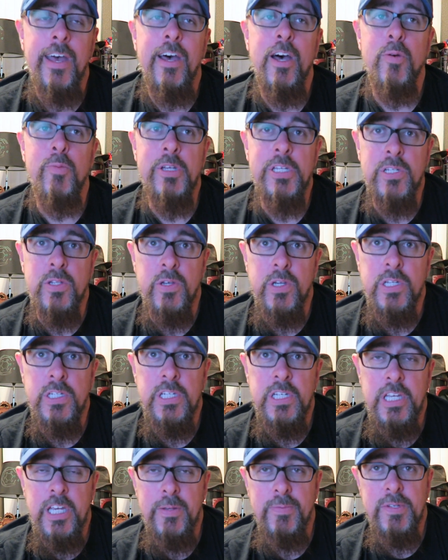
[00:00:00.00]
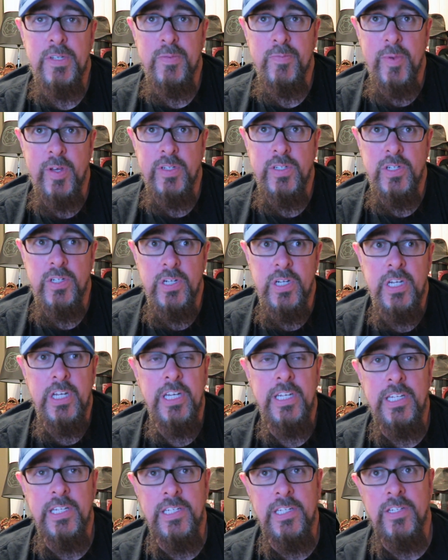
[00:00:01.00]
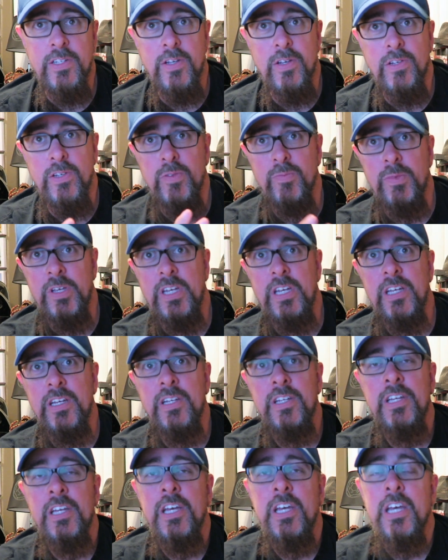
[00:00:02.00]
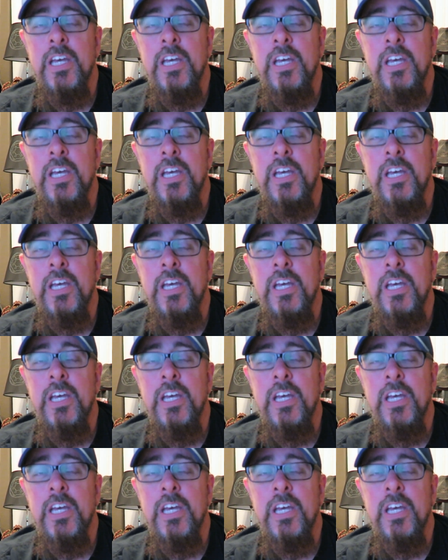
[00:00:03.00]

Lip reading: As long as he keeps his mouth shut and doesn't talk to media.